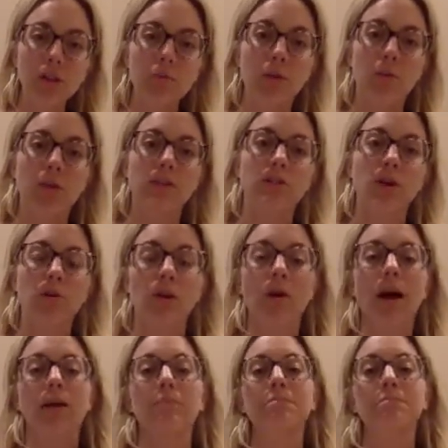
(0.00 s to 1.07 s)
but we don't know
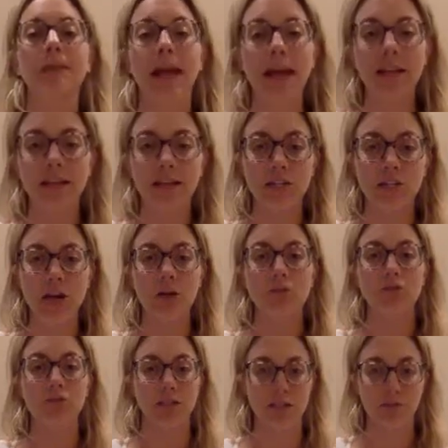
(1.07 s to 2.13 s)
how to manage how
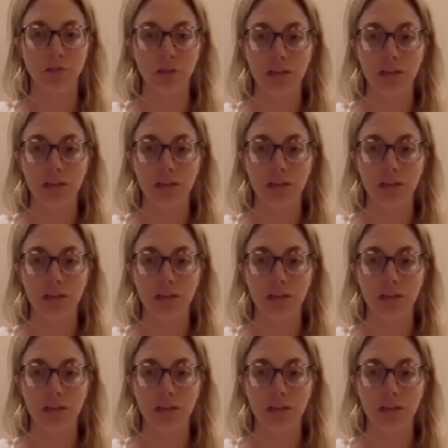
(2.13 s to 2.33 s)
stressful